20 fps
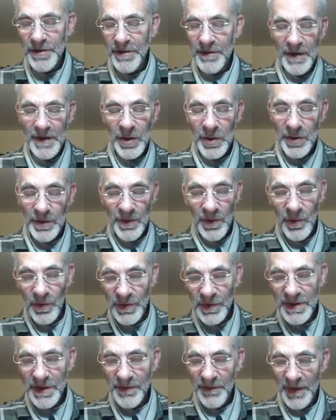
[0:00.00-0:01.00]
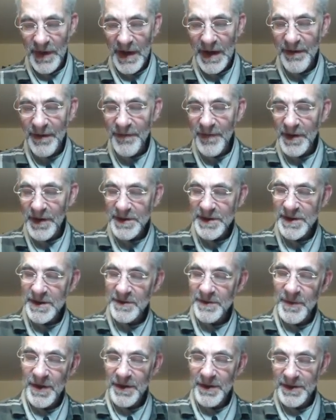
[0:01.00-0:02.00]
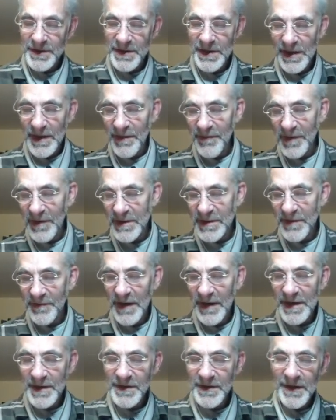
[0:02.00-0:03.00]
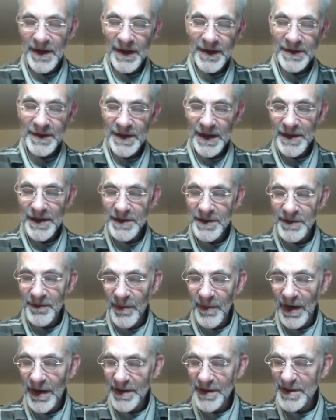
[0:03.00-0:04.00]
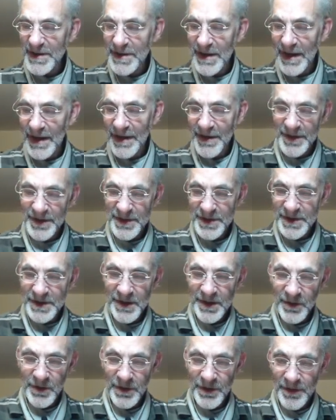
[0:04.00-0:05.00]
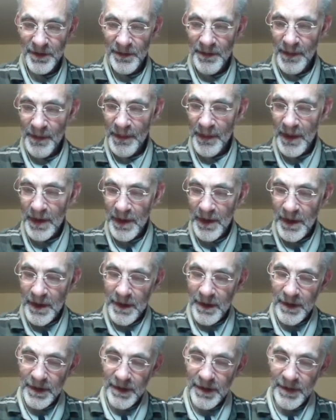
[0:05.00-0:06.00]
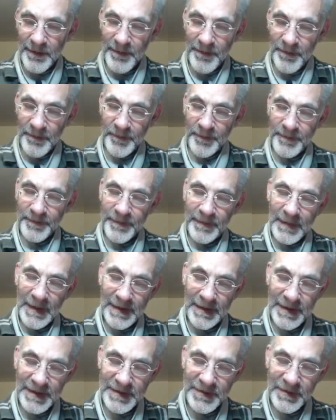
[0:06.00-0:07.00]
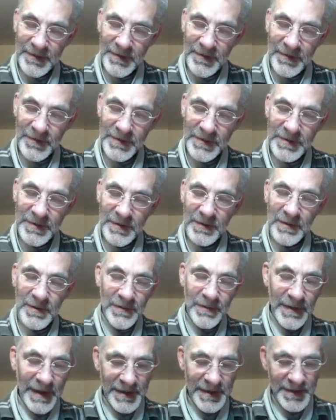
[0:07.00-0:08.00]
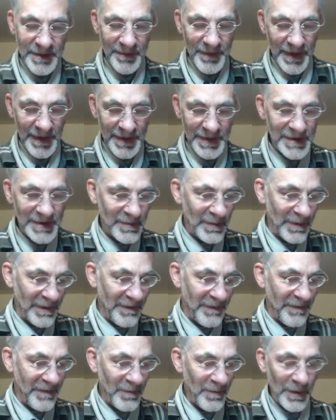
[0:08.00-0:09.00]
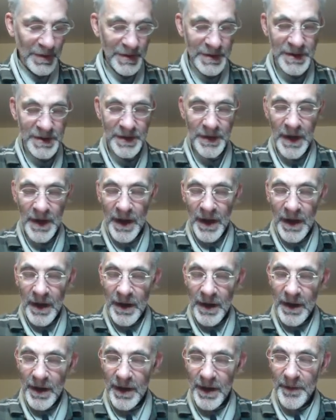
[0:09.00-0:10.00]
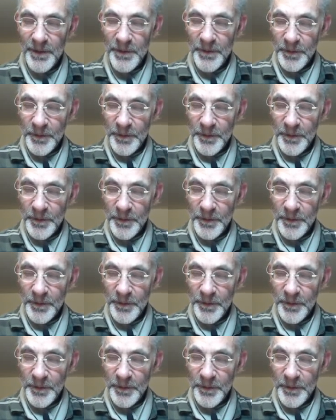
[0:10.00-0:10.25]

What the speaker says: they also are inverses, because the inverse of a to the n is a to the minus n, and so on. I guess we could also include a to the minus 1 if you wanted. Next,